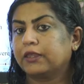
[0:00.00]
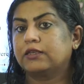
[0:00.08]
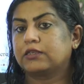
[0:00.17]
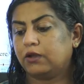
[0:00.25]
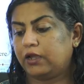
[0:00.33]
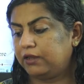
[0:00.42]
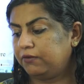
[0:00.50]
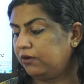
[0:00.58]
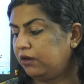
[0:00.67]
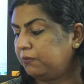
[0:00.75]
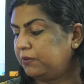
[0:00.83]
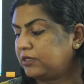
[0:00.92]
So
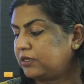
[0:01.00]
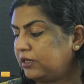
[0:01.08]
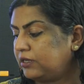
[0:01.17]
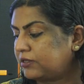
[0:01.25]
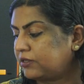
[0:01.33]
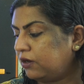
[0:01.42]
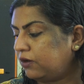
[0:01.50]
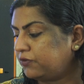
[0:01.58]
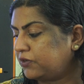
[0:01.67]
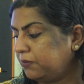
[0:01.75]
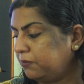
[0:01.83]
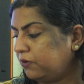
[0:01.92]
environmentalists of
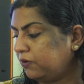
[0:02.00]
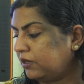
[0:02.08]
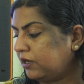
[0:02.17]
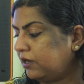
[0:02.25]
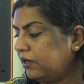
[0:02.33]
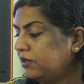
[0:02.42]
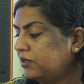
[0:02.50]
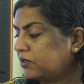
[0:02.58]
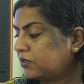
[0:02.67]
Shimoga,